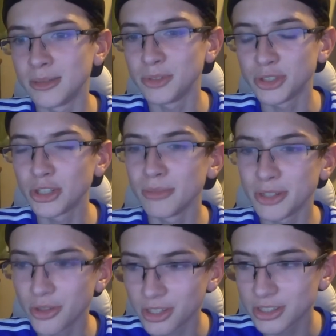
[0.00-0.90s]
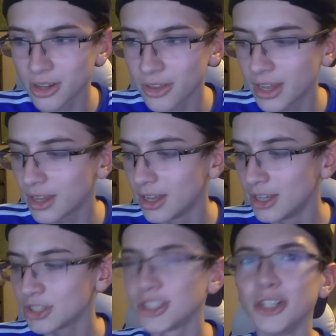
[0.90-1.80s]
You shouldn't be doing this and all that.
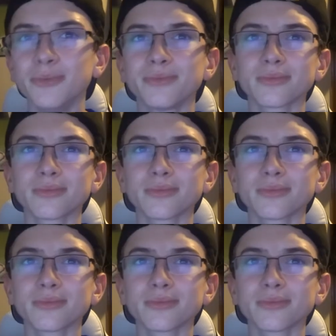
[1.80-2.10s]
So,